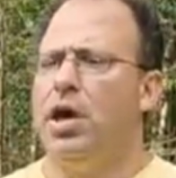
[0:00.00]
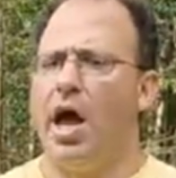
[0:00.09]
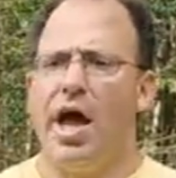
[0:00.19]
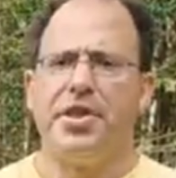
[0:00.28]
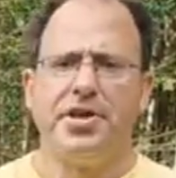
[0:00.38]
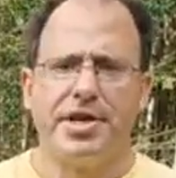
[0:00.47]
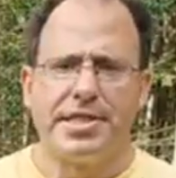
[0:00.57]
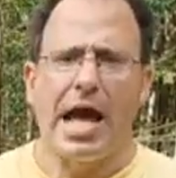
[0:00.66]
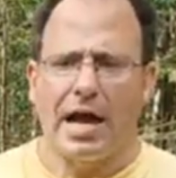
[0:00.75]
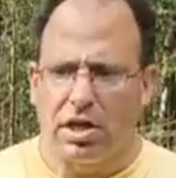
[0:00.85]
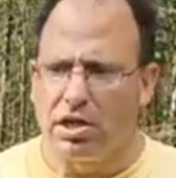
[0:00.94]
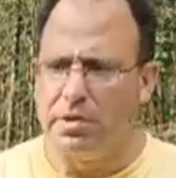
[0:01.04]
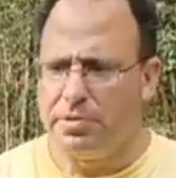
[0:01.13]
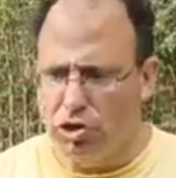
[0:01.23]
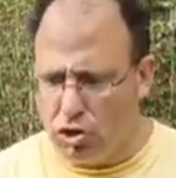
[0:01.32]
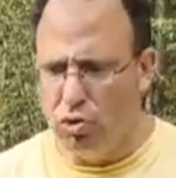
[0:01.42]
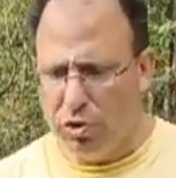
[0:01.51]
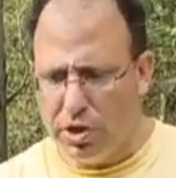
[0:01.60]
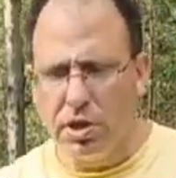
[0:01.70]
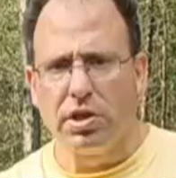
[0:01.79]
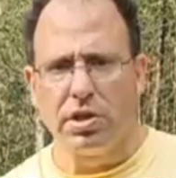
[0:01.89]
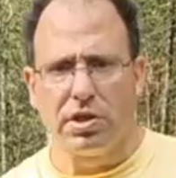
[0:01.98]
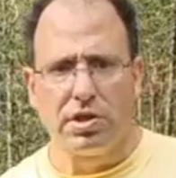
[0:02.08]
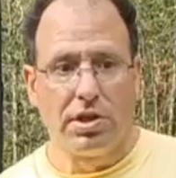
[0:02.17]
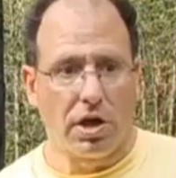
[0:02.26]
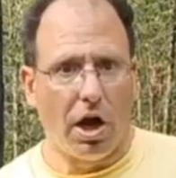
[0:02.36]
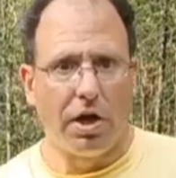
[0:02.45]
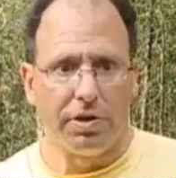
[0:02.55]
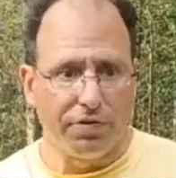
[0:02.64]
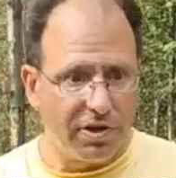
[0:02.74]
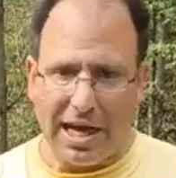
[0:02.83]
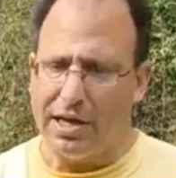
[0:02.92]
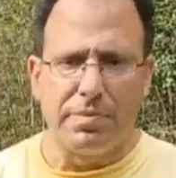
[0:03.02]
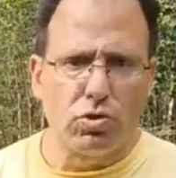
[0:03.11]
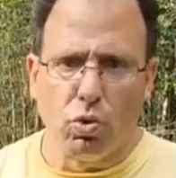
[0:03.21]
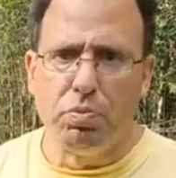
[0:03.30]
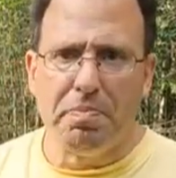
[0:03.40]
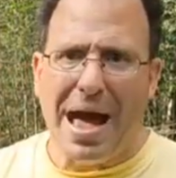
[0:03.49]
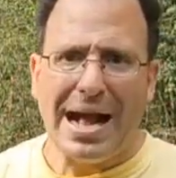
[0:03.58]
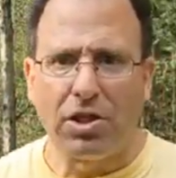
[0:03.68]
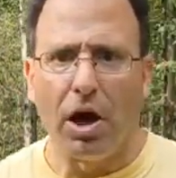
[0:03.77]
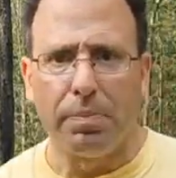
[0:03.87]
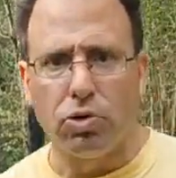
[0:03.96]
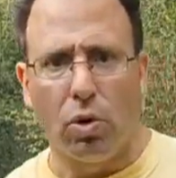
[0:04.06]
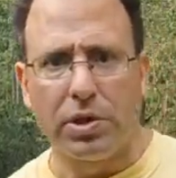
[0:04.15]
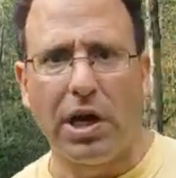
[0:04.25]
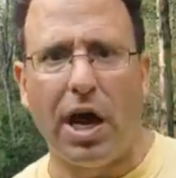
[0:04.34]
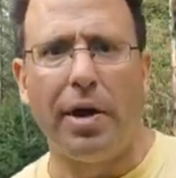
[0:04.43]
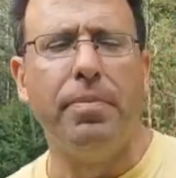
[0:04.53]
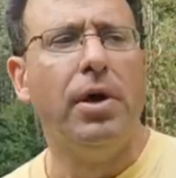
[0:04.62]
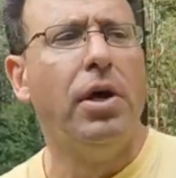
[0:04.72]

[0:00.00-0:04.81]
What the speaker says: and you're not going to be shooting the gun, if you're not going to be doing mag dumps all the time,